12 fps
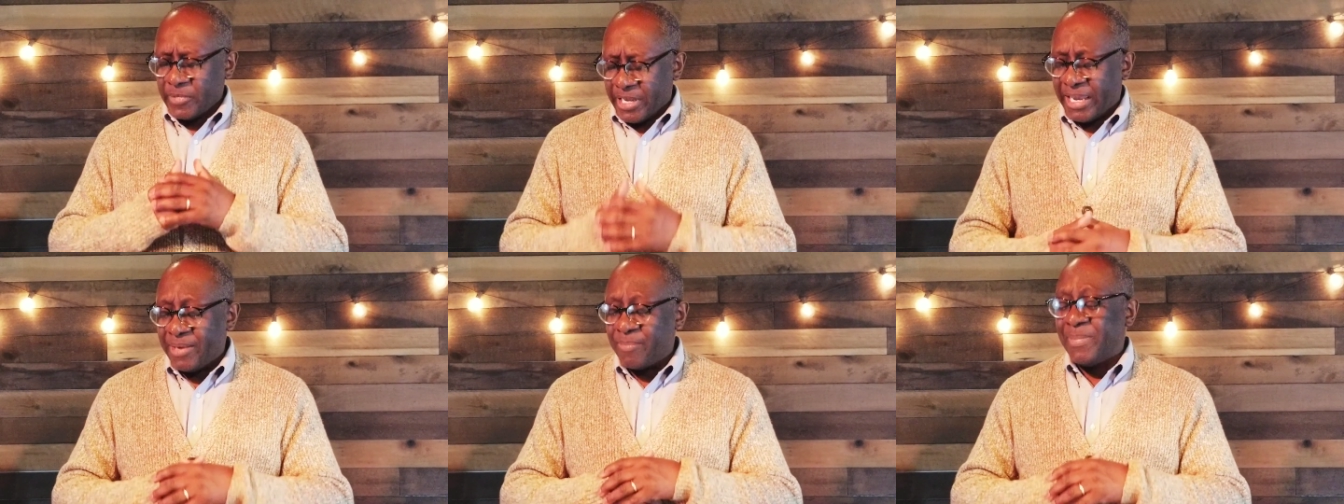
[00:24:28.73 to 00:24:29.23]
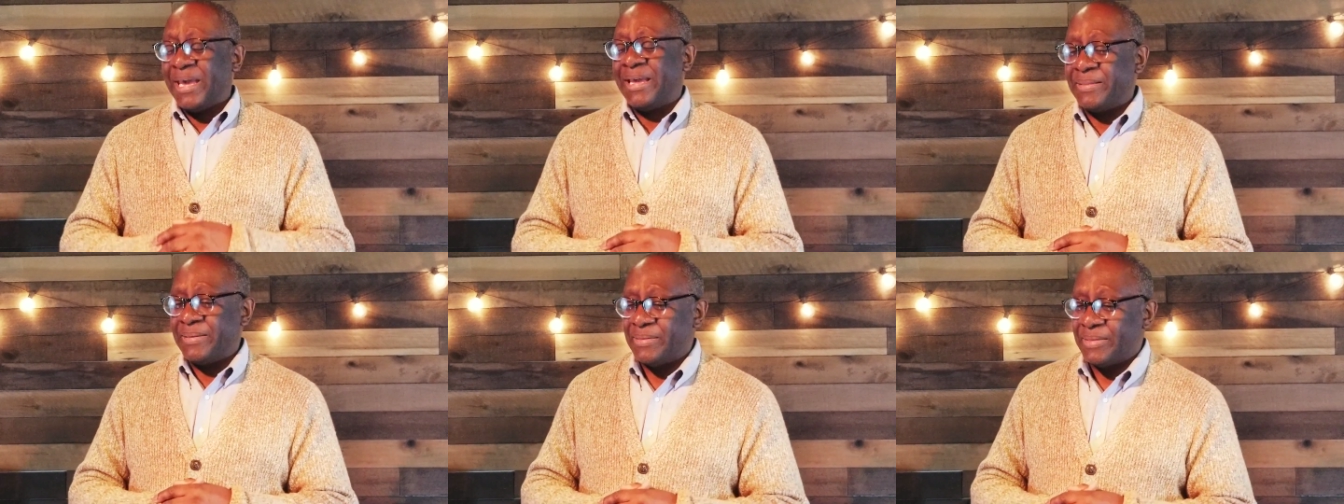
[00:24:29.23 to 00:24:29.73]

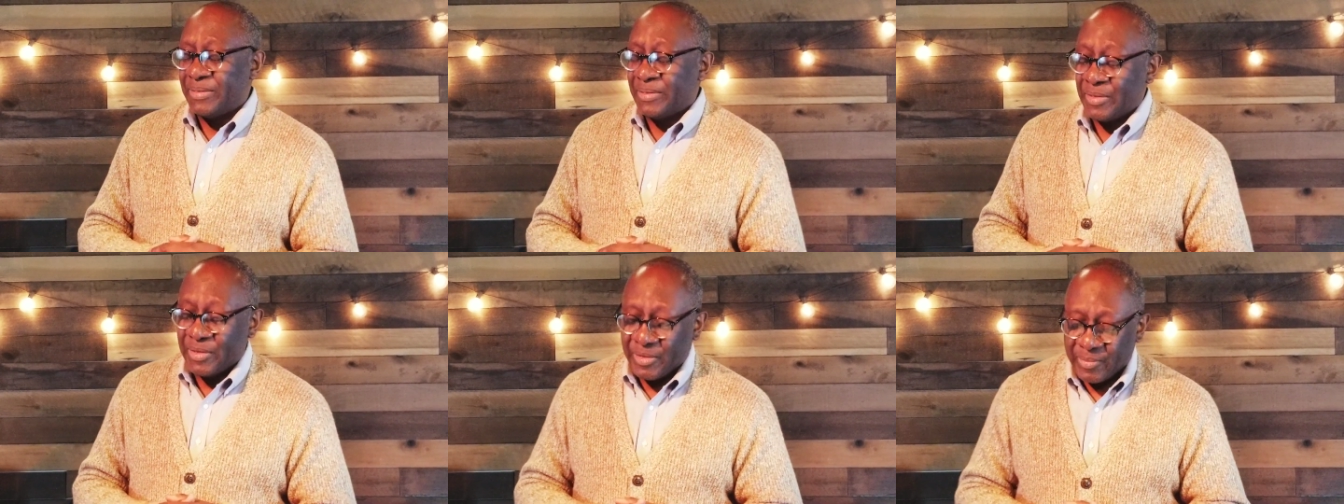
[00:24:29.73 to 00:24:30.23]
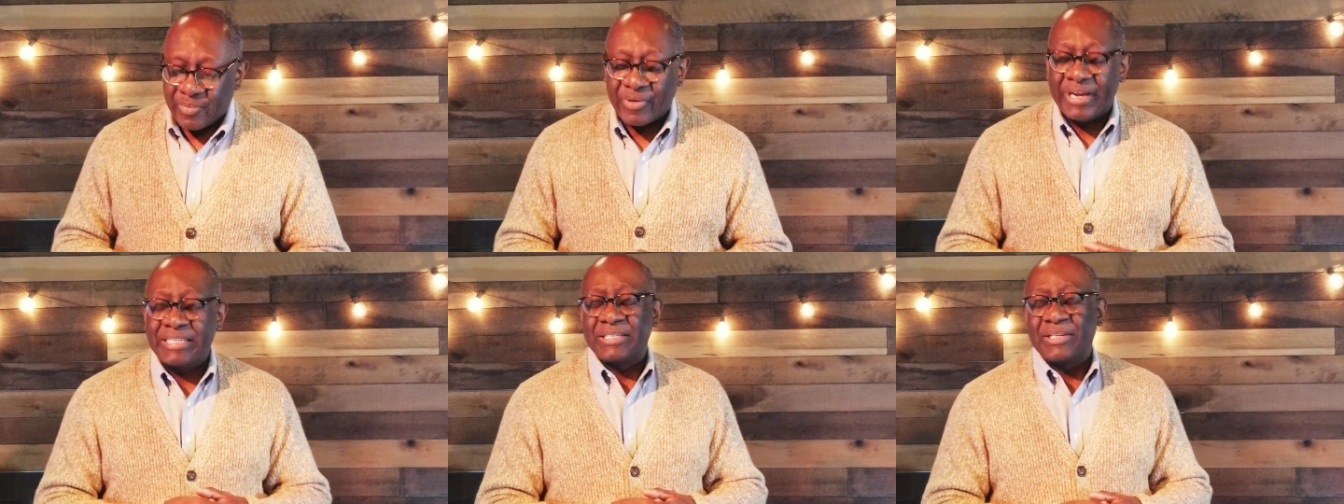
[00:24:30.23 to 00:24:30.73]
Amen.
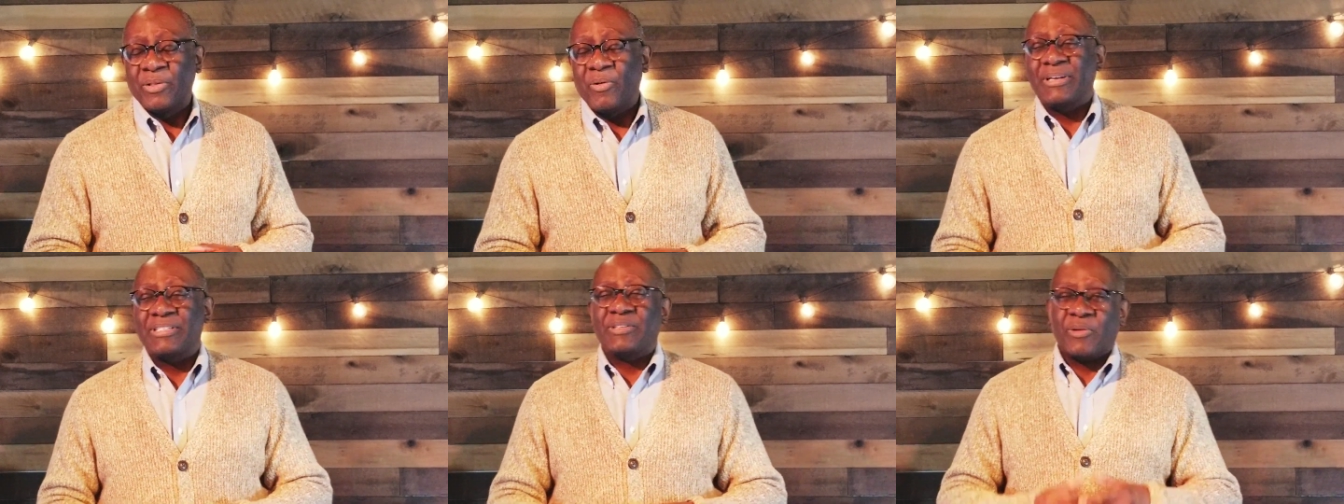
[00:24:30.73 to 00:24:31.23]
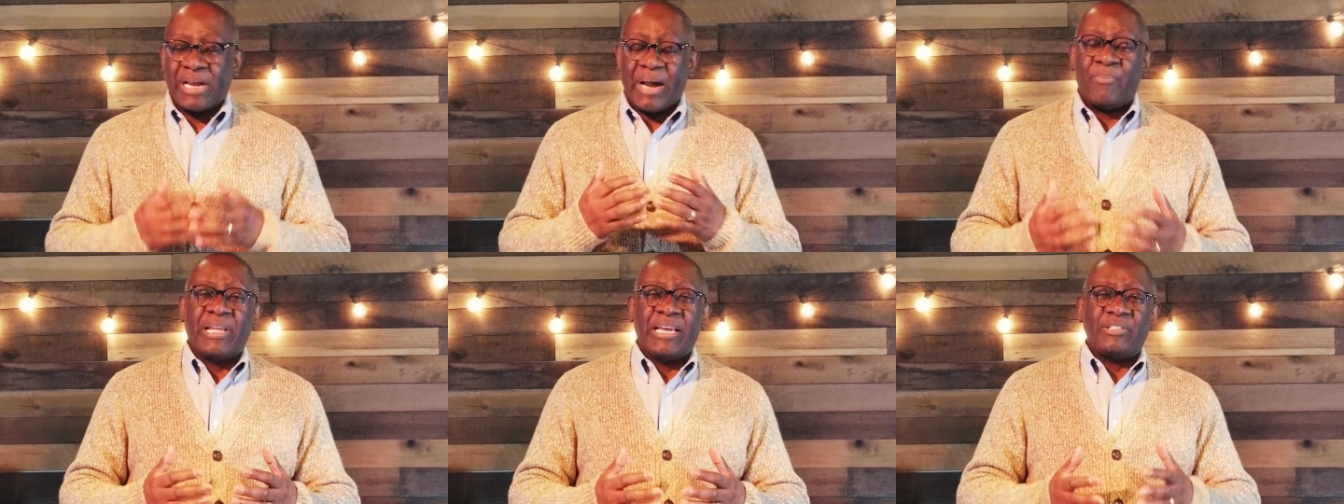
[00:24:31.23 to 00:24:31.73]
Praise the Lord. So,
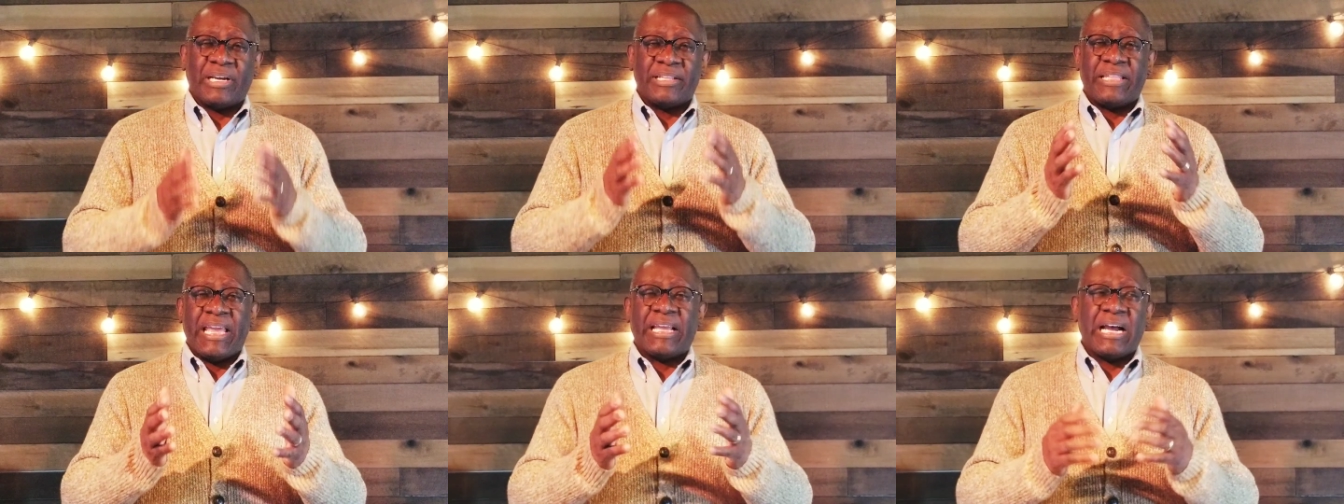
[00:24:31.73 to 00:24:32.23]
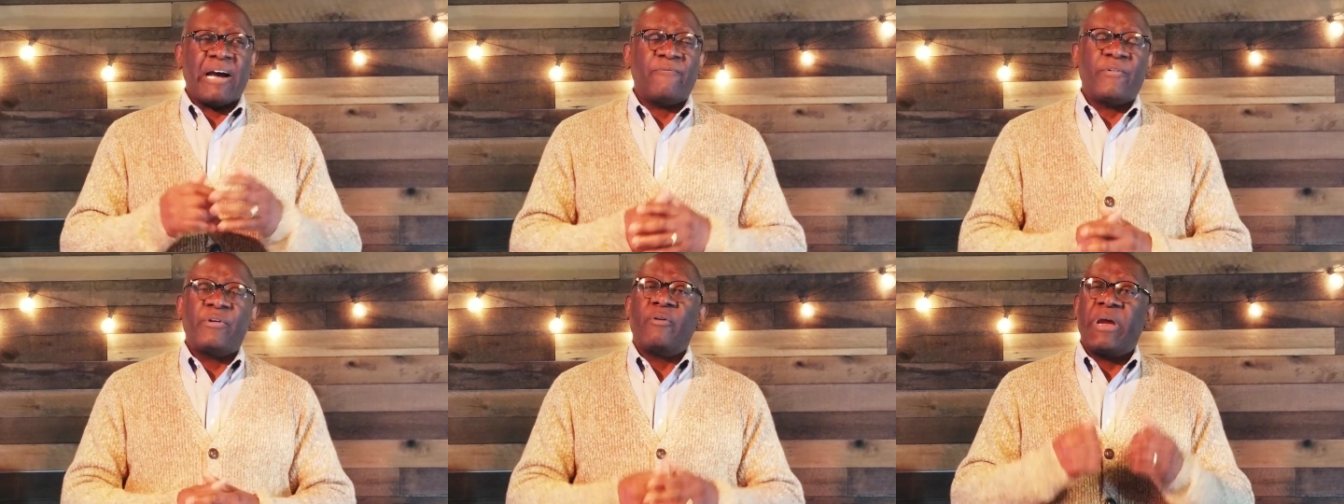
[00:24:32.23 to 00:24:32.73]
God bless you. I thank God
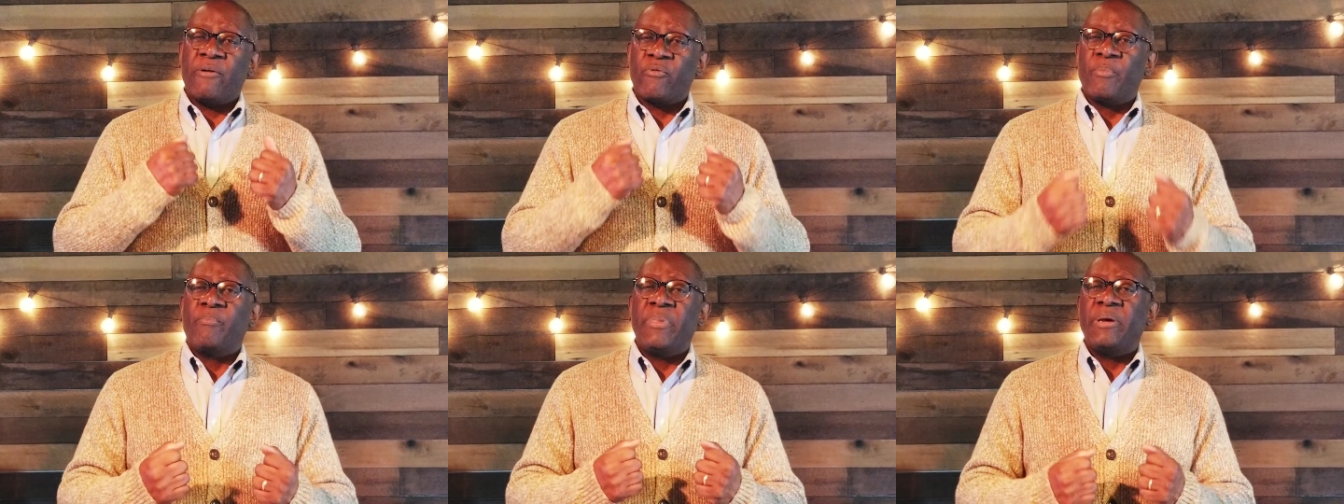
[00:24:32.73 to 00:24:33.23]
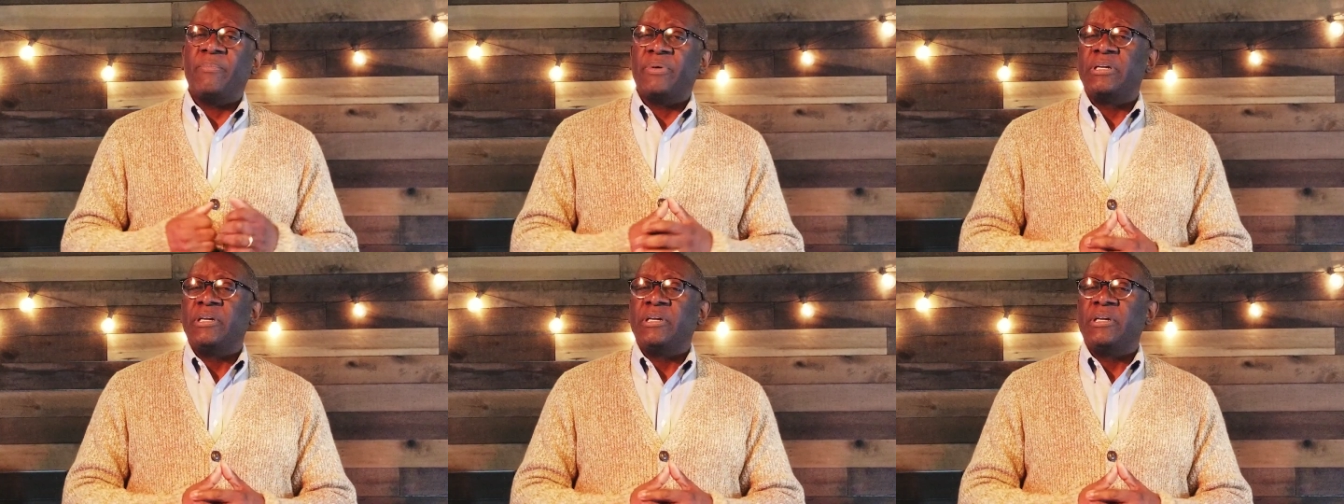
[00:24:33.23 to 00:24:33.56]
for you. And remember